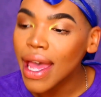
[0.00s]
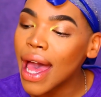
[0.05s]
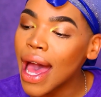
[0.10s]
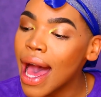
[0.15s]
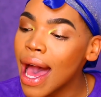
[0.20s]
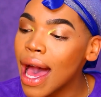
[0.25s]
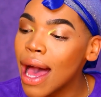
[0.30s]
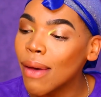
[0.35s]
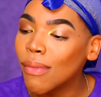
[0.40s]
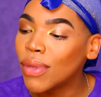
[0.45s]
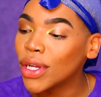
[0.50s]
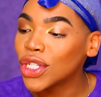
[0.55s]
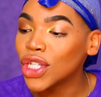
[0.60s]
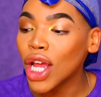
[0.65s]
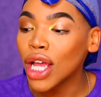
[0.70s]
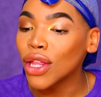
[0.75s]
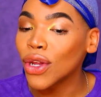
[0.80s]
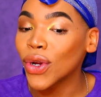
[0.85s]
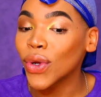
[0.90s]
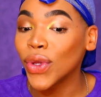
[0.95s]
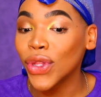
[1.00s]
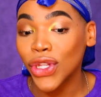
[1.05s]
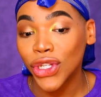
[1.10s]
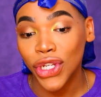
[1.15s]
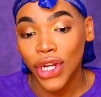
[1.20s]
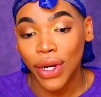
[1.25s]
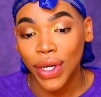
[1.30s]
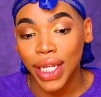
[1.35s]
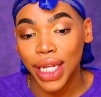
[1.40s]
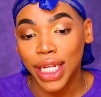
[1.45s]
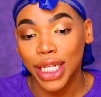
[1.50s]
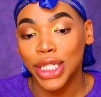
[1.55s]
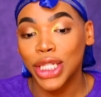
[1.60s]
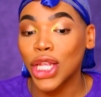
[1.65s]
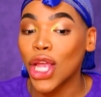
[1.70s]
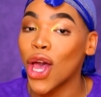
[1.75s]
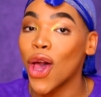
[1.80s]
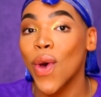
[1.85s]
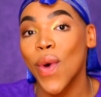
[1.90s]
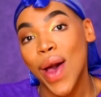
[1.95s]
But y'all are on the journey,
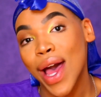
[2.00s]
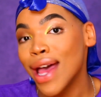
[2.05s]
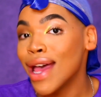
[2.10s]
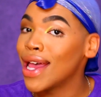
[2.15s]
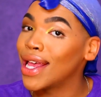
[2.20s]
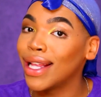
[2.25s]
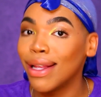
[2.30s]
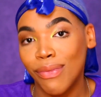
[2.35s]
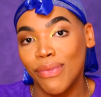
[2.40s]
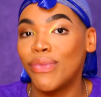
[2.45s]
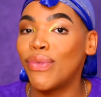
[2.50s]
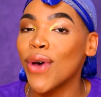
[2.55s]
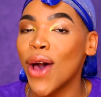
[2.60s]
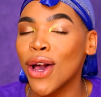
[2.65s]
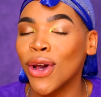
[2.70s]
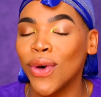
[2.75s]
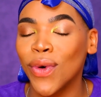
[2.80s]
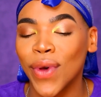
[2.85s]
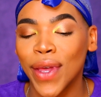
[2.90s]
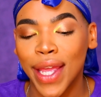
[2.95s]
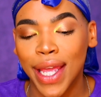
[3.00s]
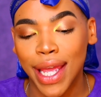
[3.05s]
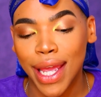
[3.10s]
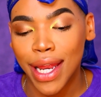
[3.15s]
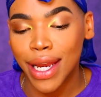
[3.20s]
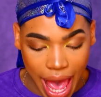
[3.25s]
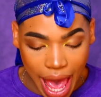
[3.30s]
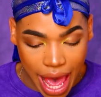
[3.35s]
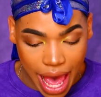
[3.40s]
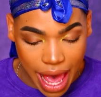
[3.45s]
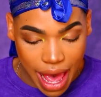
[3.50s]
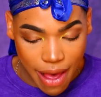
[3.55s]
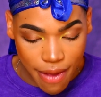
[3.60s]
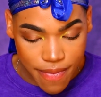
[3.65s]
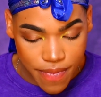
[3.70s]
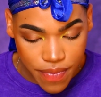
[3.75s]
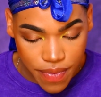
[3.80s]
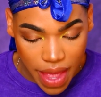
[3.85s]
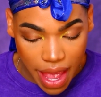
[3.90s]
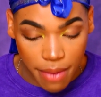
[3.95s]
so buckle in.
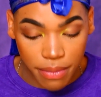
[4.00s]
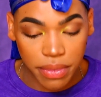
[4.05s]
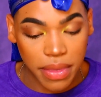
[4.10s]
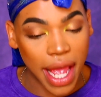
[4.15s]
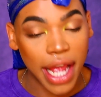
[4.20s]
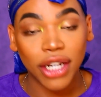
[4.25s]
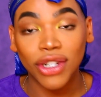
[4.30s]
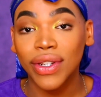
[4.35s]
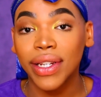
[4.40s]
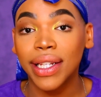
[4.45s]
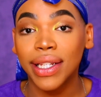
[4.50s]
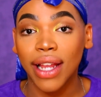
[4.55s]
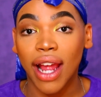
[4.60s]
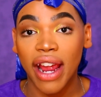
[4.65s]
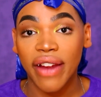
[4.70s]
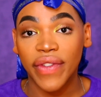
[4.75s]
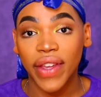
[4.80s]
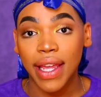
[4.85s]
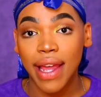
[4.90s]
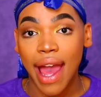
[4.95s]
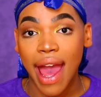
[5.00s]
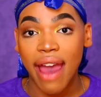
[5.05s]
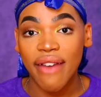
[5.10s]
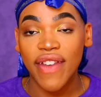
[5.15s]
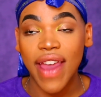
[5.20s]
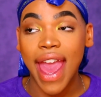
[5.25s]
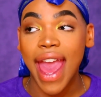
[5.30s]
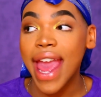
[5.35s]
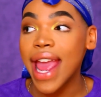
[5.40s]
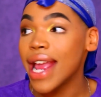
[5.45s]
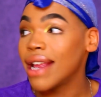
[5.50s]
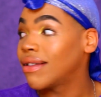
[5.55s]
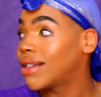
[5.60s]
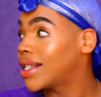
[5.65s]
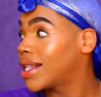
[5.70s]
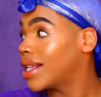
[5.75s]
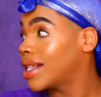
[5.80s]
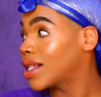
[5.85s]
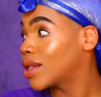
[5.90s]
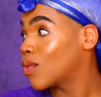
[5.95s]
I'm actually starving. I haven't ate
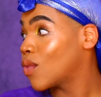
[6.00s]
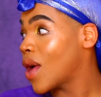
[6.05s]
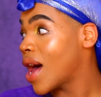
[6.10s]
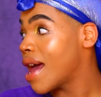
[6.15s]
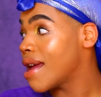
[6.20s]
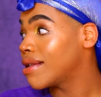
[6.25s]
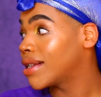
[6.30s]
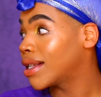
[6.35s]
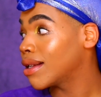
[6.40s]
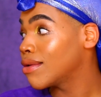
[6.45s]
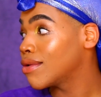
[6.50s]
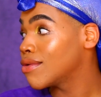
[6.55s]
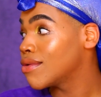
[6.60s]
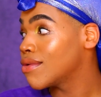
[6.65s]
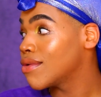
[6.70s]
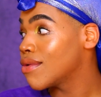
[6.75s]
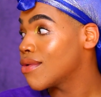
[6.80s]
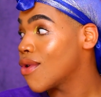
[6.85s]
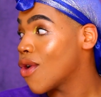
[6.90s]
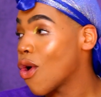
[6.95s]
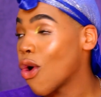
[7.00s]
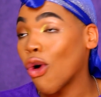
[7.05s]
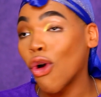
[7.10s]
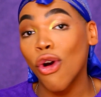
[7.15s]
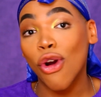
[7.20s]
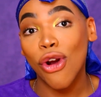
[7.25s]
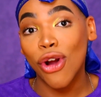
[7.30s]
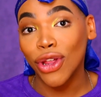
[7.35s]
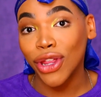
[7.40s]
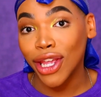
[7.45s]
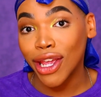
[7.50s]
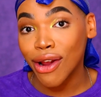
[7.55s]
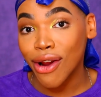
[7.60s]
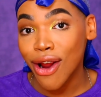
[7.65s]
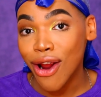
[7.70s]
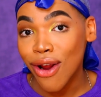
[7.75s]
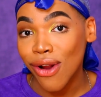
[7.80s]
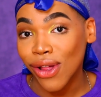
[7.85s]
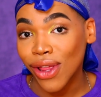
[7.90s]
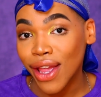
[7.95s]
since what?
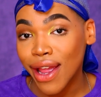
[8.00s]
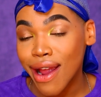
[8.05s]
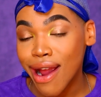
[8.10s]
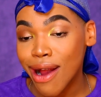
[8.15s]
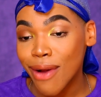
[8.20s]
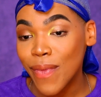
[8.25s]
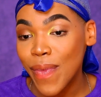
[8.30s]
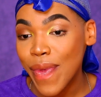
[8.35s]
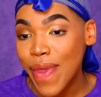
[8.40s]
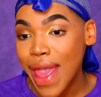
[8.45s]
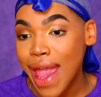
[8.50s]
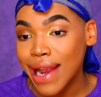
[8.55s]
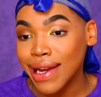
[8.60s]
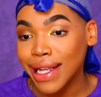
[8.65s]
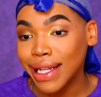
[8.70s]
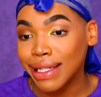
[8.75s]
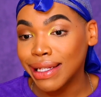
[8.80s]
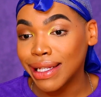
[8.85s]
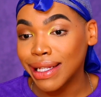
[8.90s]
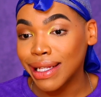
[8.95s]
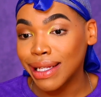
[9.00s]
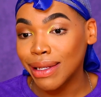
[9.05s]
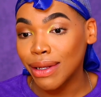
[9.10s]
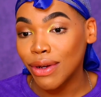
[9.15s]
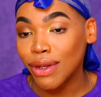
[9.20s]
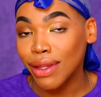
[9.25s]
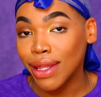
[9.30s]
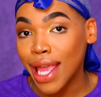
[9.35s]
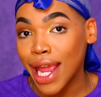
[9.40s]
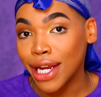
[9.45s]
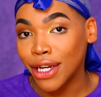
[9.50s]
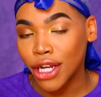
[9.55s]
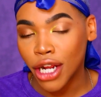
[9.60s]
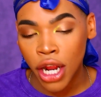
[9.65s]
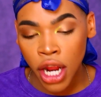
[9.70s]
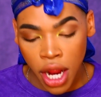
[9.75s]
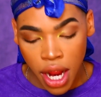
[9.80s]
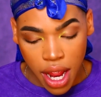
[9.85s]
Earlier, and it's later.